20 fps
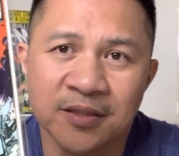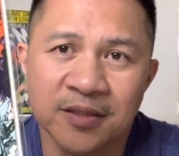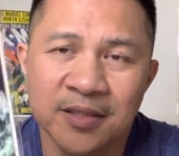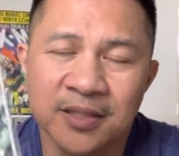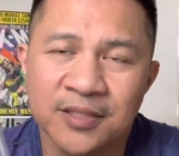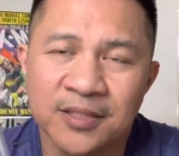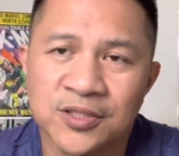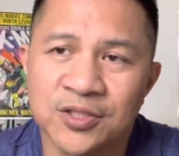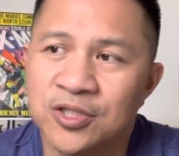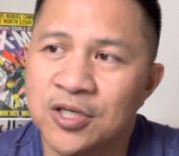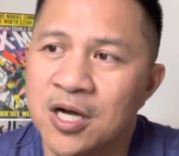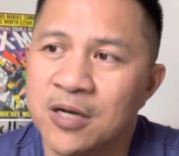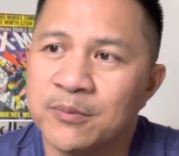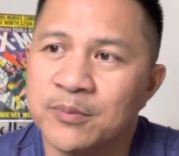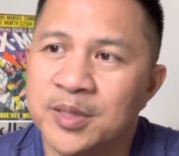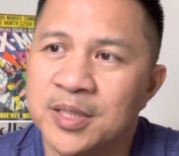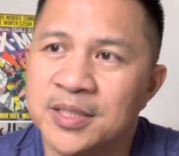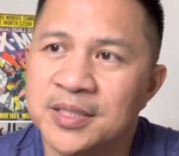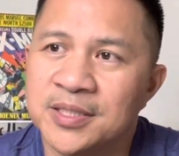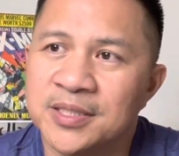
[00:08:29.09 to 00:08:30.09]
This is John
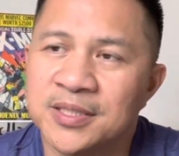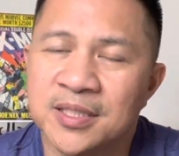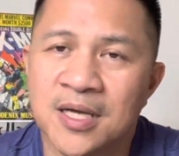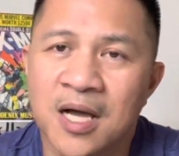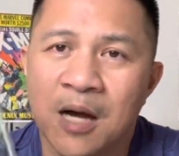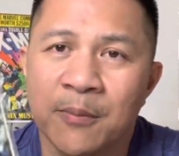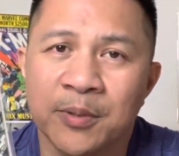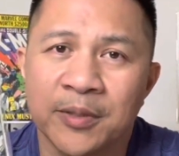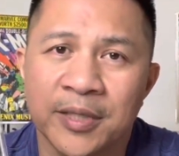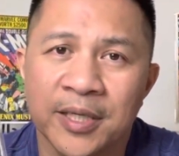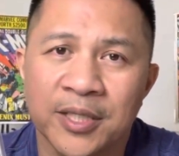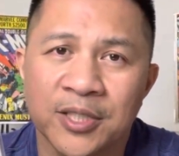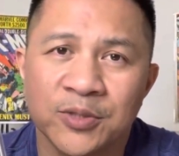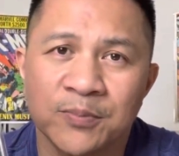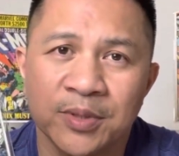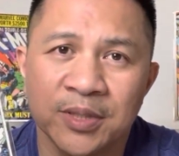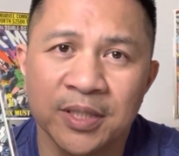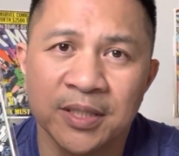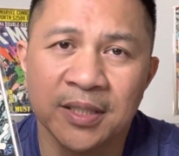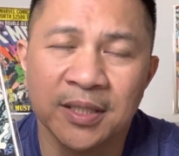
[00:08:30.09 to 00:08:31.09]
Byrne. This is a Copper Age
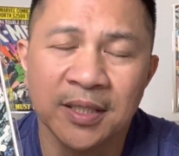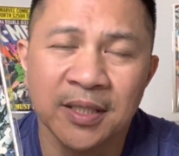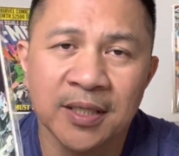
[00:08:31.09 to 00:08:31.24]
book.